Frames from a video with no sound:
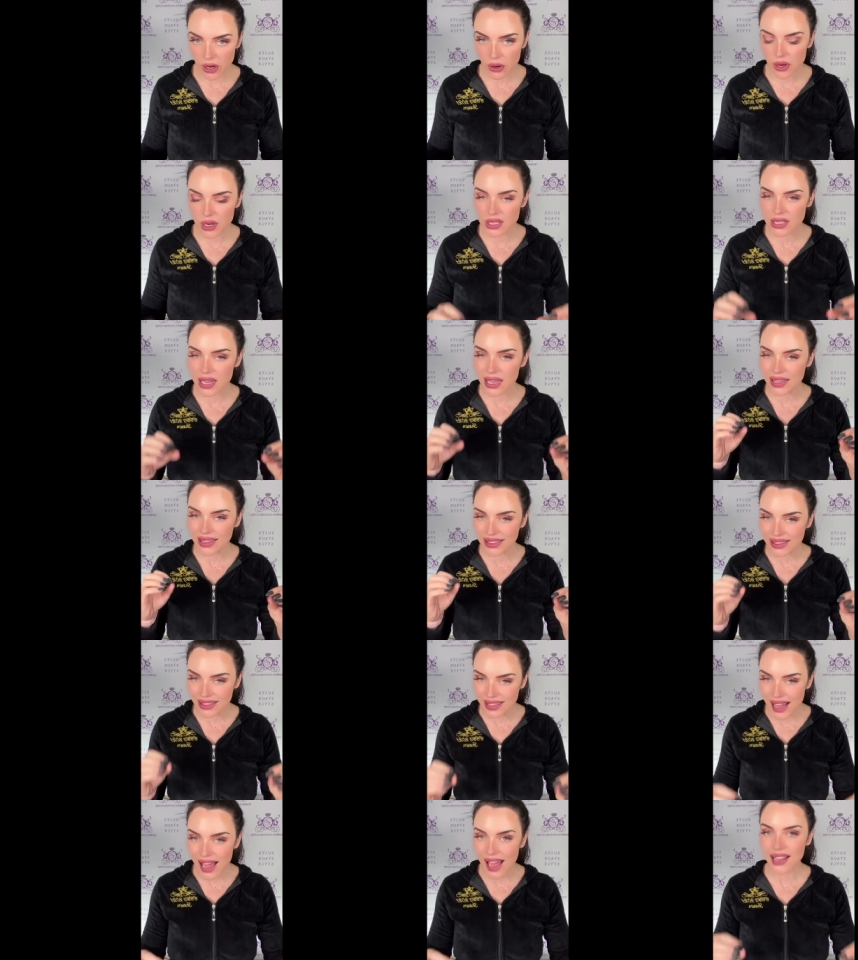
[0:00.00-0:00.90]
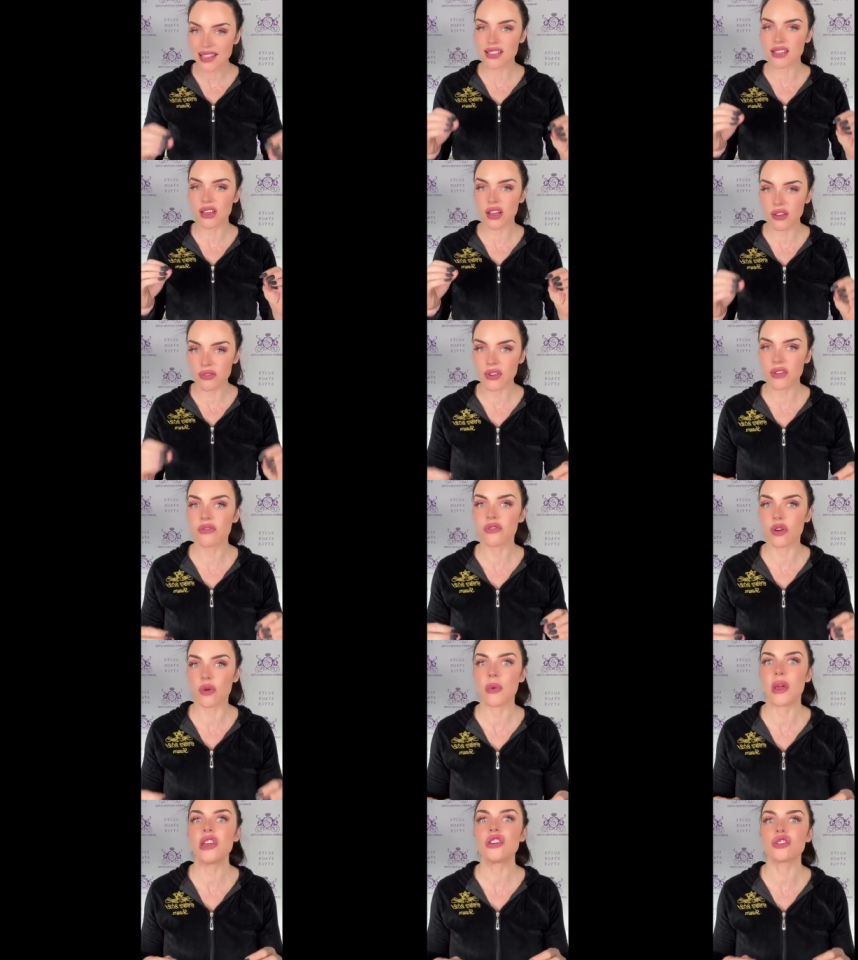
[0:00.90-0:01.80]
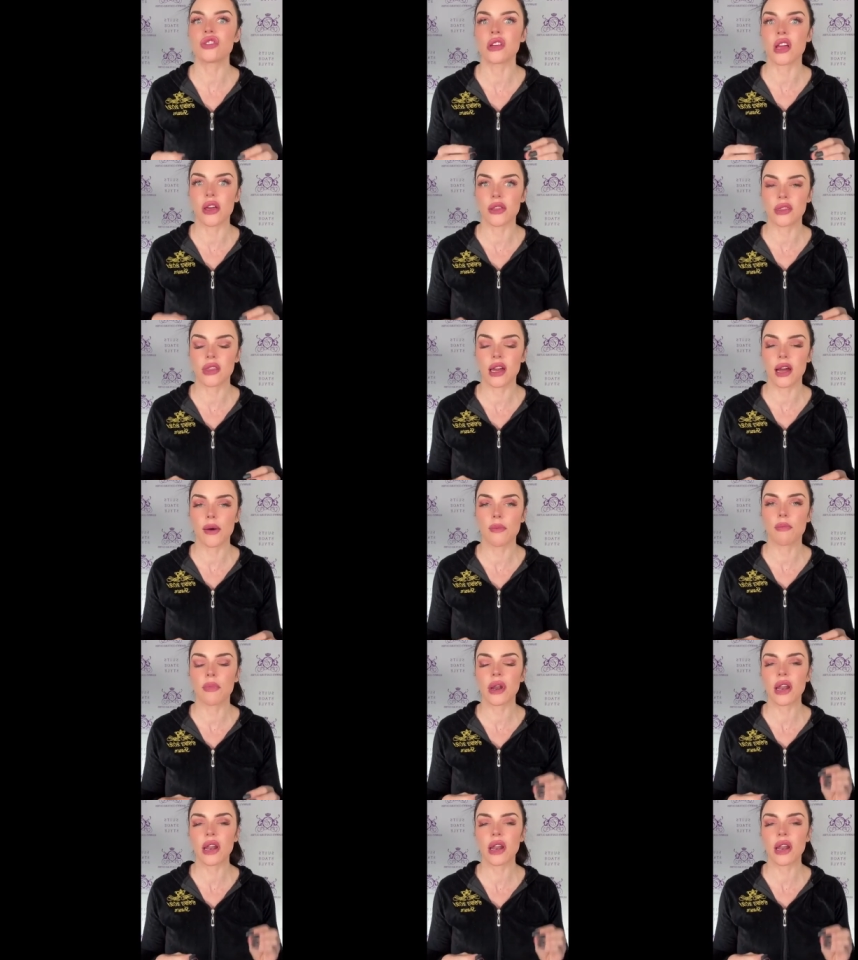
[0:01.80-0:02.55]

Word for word: There is a lot of information out there.